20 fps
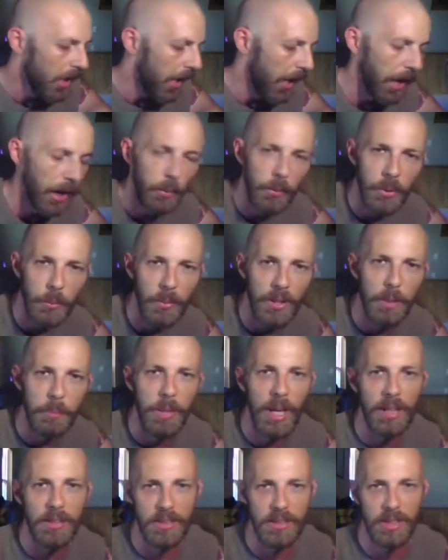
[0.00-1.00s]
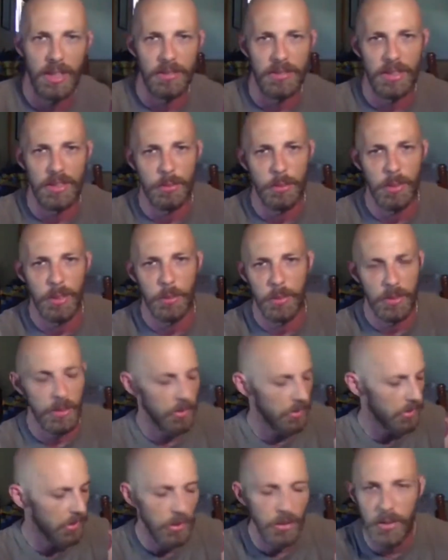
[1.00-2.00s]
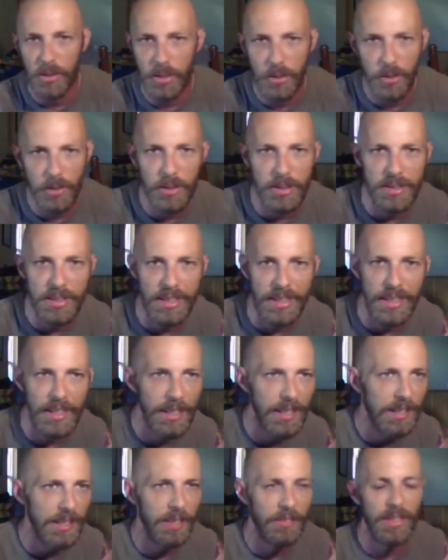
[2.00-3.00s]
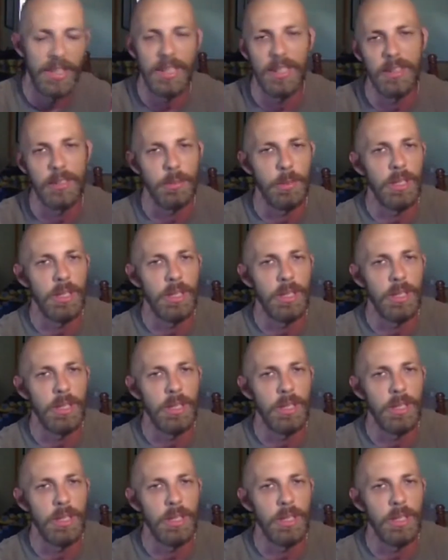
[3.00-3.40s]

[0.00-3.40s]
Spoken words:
how we went about stuff since we were little as a kid and everything else.